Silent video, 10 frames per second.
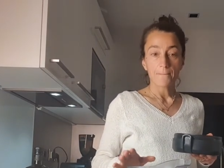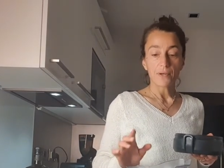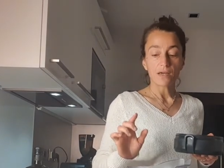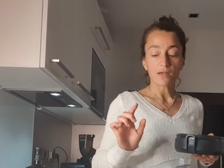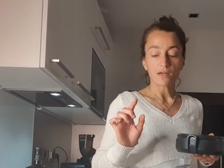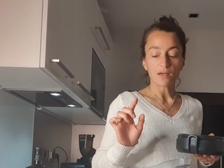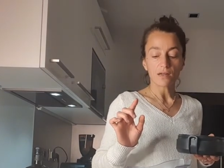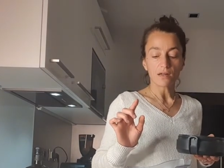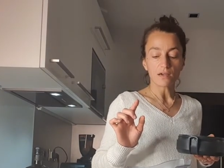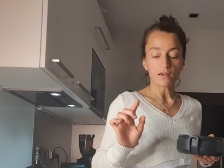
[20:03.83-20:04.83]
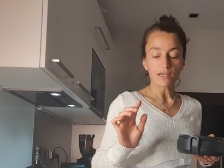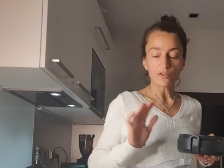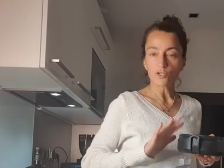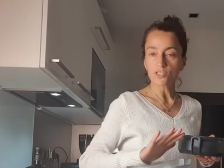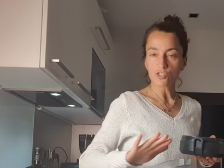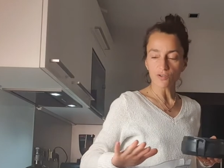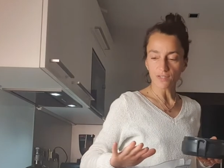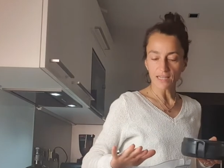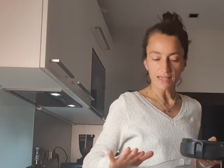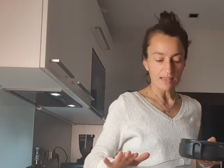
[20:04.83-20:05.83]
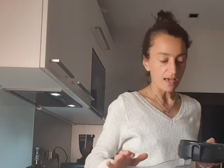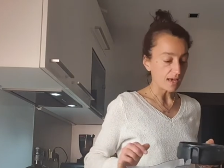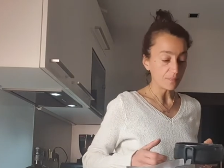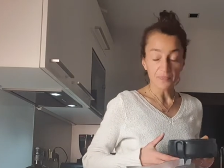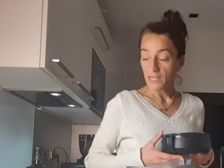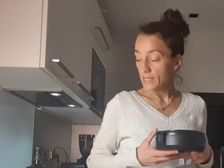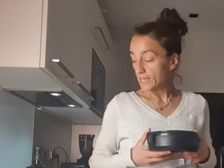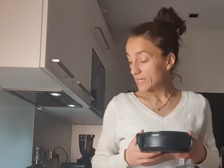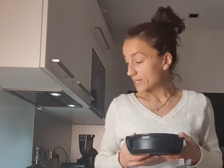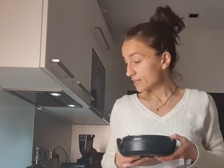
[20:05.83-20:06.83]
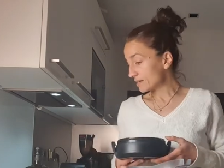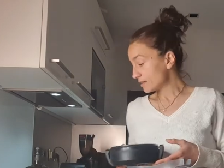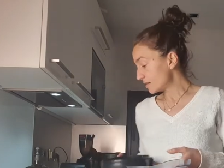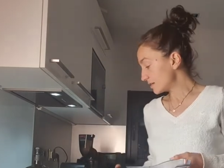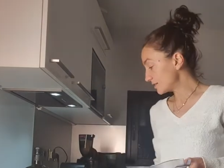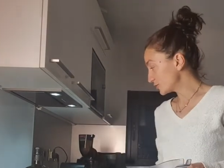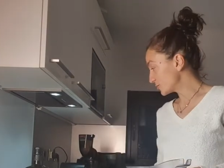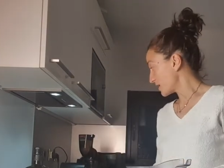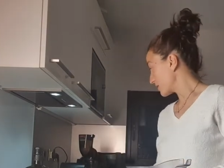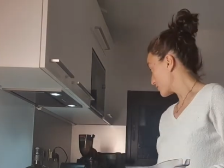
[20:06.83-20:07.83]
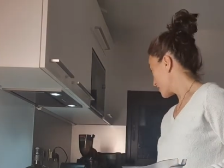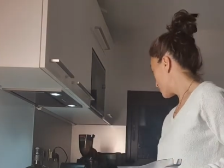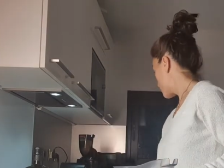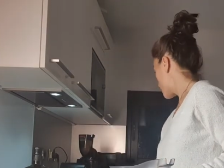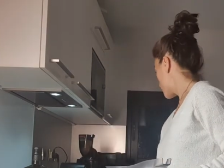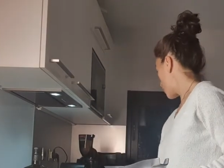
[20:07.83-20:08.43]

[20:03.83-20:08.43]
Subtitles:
But and you could serve it like that. In Dubai, what I used to